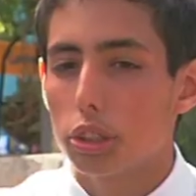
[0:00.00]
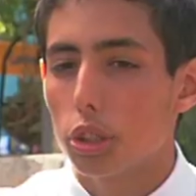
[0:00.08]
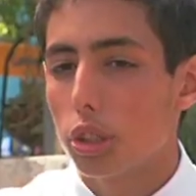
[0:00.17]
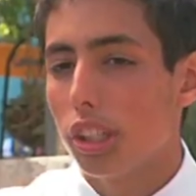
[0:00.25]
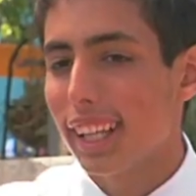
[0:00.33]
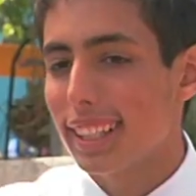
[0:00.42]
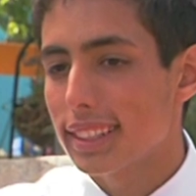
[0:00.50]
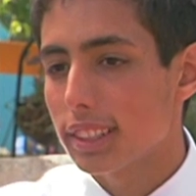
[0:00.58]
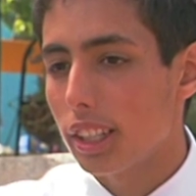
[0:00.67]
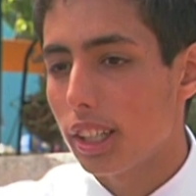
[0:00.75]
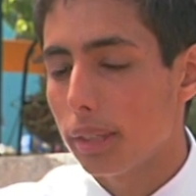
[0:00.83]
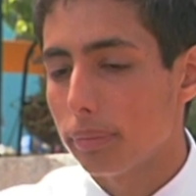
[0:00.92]
So
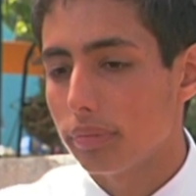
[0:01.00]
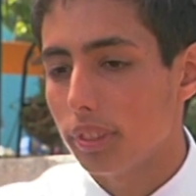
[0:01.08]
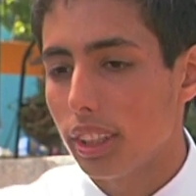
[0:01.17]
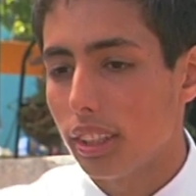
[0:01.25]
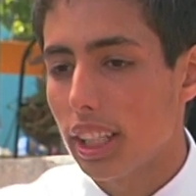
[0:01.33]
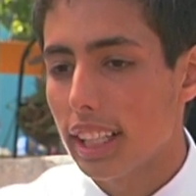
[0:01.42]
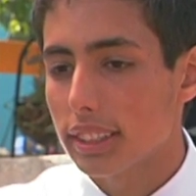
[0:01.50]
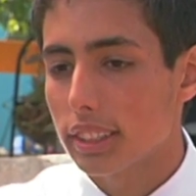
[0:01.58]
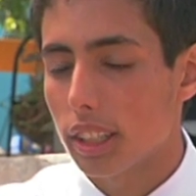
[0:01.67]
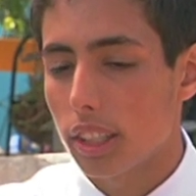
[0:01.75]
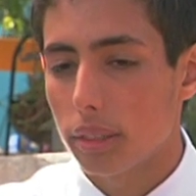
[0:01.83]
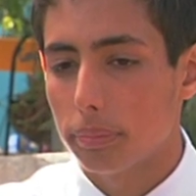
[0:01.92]
less
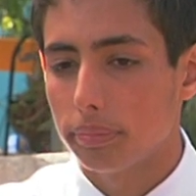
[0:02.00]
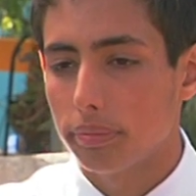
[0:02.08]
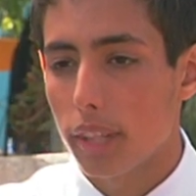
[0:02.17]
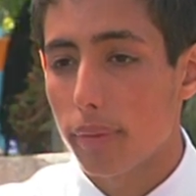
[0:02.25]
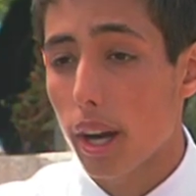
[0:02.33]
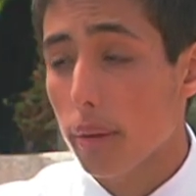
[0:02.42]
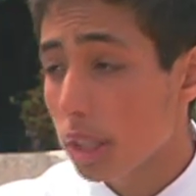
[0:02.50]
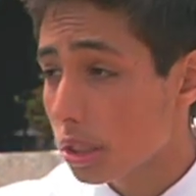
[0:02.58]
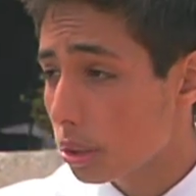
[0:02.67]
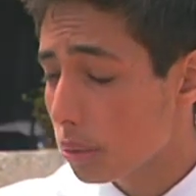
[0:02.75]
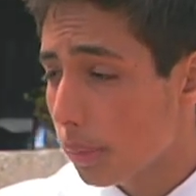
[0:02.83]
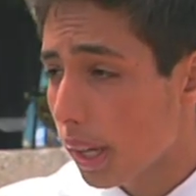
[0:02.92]

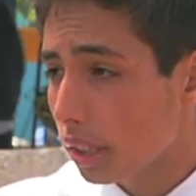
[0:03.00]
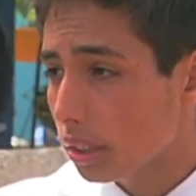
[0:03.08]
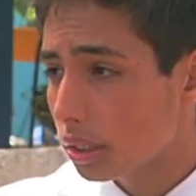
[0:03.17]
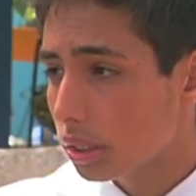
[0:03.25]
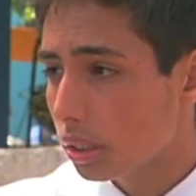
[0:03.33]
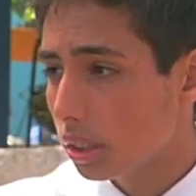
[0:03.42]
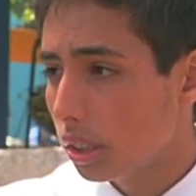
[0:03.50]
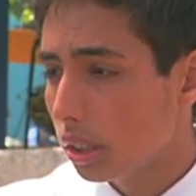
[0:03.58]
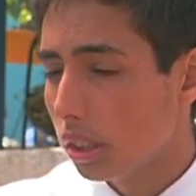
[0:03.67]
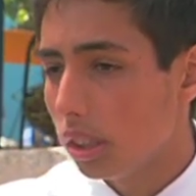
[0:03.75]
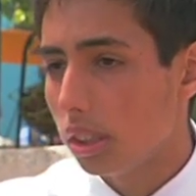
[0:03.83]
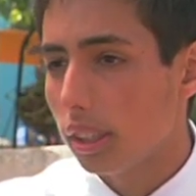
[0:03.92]
environmental impact,
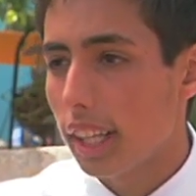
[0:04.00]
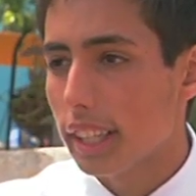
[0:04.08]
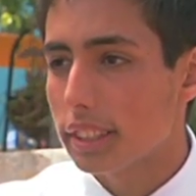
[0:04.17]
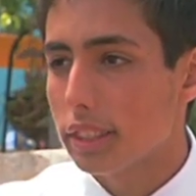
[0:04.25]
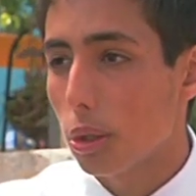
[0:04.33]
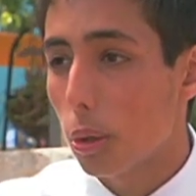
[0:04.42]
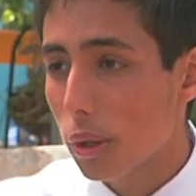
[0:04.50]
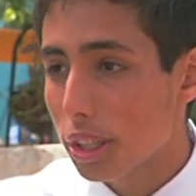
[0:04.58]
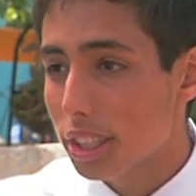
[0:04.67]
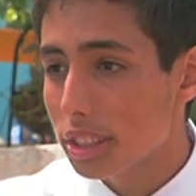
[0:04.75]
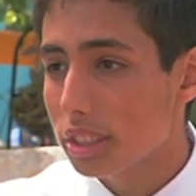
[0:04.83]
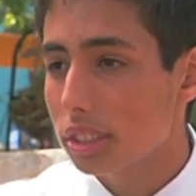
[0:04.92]
less
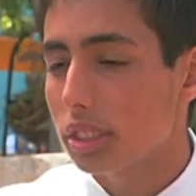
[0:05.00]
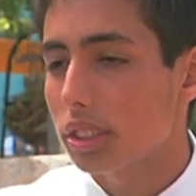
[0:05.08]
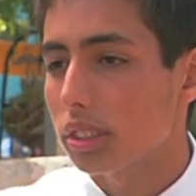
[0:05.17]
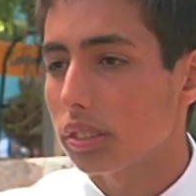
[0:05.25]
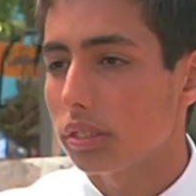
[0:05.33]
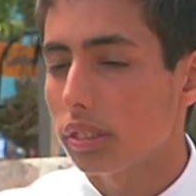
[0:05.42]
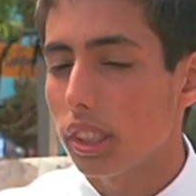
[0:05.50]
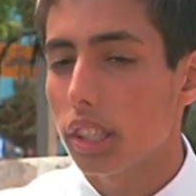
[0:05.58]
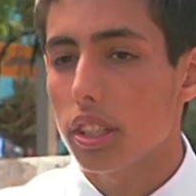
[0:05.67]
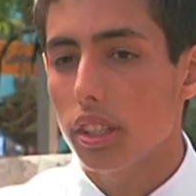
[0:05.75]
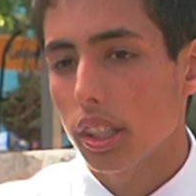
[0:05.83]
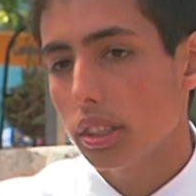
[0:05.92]
noise.
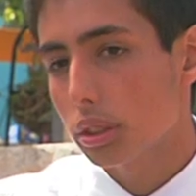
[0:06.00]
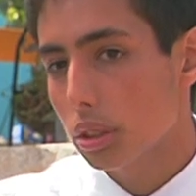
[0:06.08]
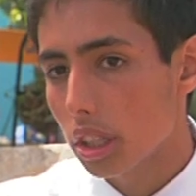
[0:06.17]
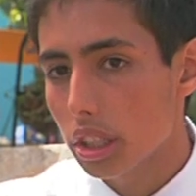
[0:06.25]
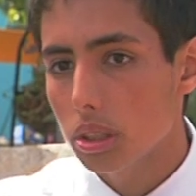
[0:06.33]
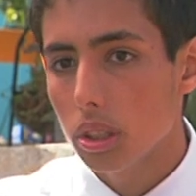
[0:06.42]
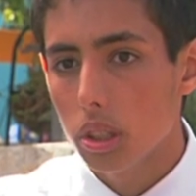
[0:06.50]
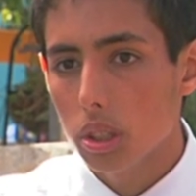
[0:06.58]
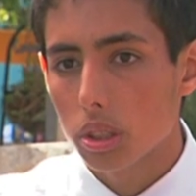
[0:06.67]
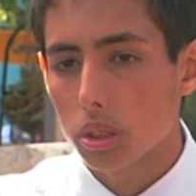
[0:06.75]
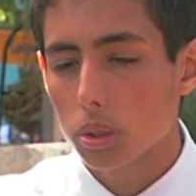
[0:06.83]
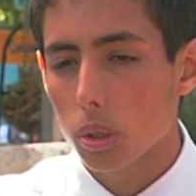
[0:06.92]
That's great.
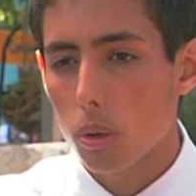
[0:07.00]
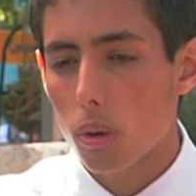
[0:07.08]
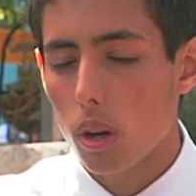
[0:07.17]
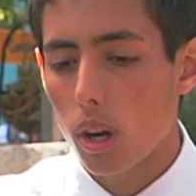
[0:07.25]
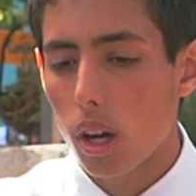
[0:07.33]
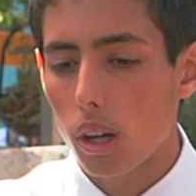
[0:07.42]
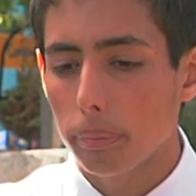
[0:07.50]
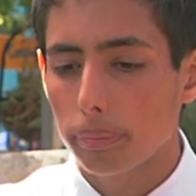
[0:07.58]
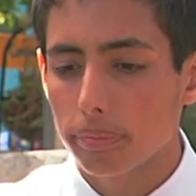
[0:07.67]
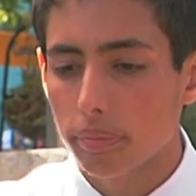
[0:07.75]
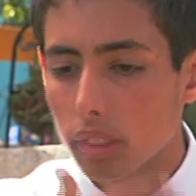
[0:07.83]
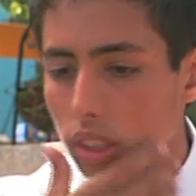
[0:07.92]
So
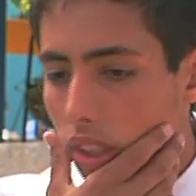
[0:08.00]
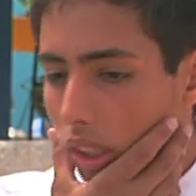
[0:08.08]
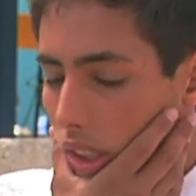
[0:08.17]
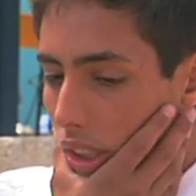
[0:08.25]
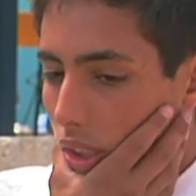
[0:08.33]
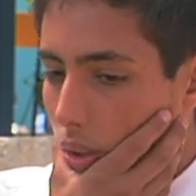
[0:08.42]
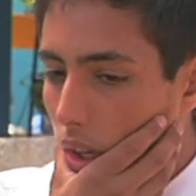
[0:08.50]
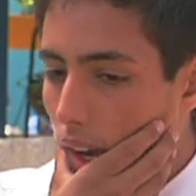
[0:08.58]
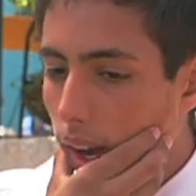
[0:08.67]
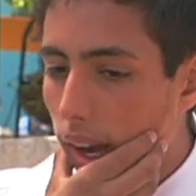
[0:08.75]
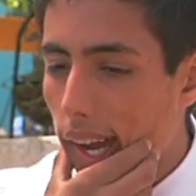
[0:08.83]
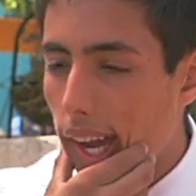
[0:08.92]

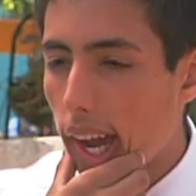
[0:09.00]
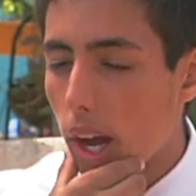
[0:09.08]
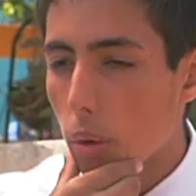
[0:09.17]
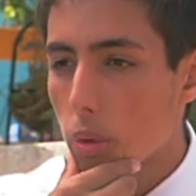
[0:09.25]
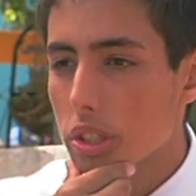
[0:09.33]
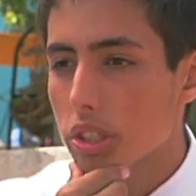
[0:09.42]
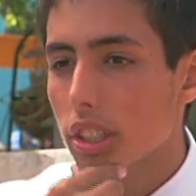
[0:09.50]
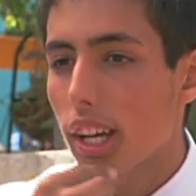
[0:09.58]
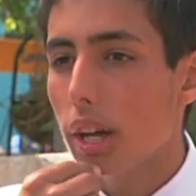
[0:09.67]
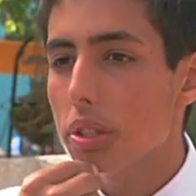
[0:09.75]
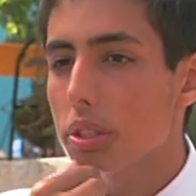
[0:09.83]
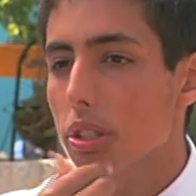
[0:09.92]

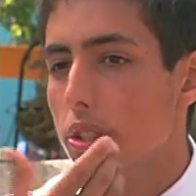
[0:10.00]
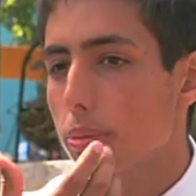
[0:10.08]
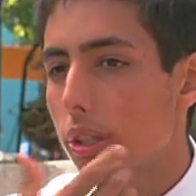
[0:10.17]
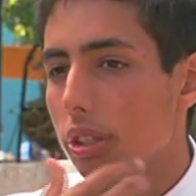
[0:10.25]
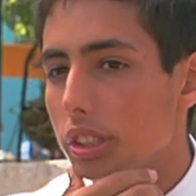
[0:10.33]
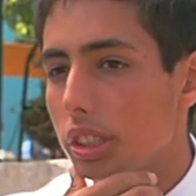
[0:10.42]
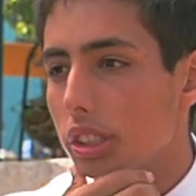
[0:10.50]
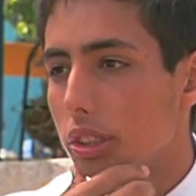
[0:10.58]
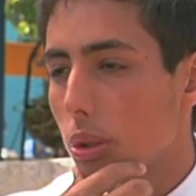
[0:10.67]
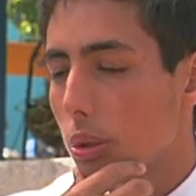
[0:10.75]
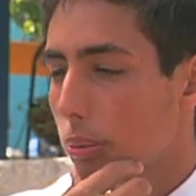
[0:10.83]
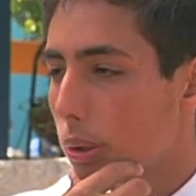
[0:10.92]
how's your experience in the
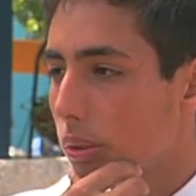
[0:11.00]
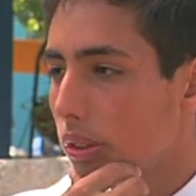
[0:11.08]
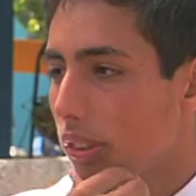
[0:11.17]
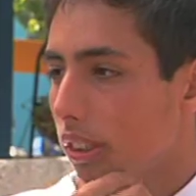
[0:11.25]
solar boat?